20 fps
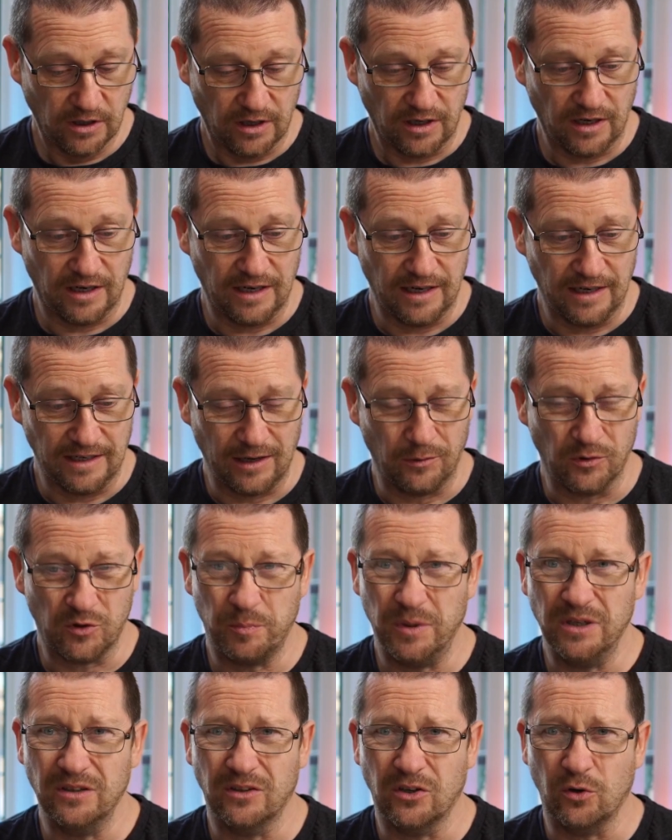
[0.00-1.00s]
Now, it's
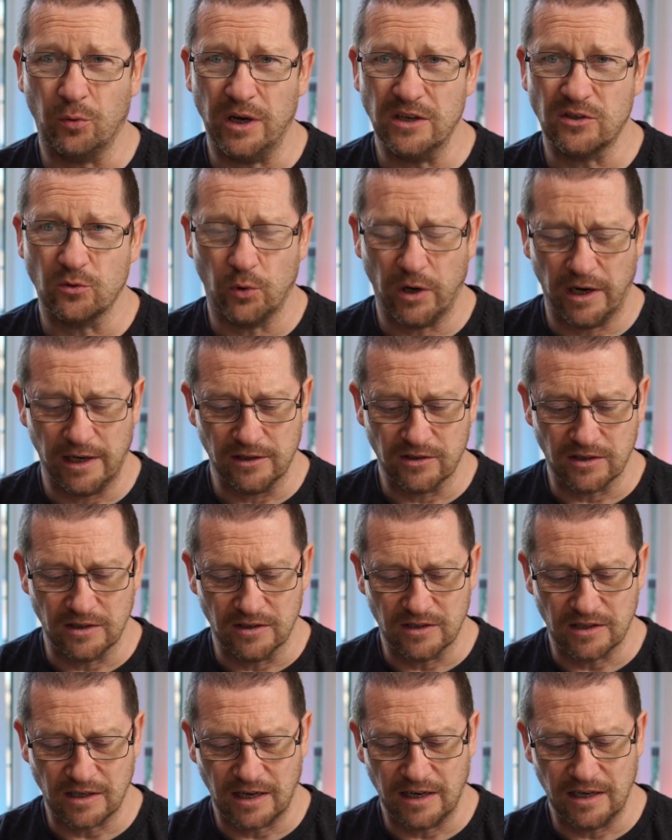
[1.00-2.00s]
been quite a while
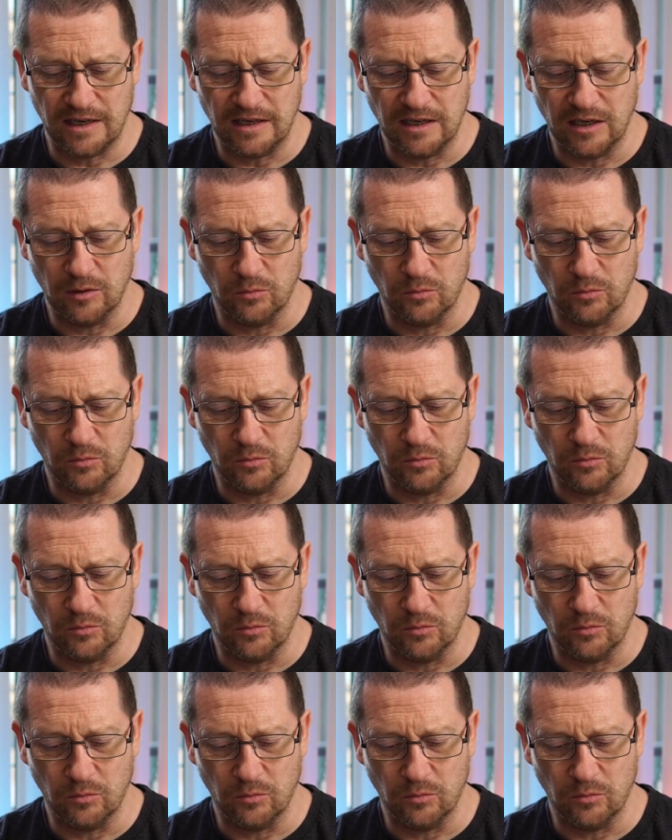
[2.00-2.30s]
since I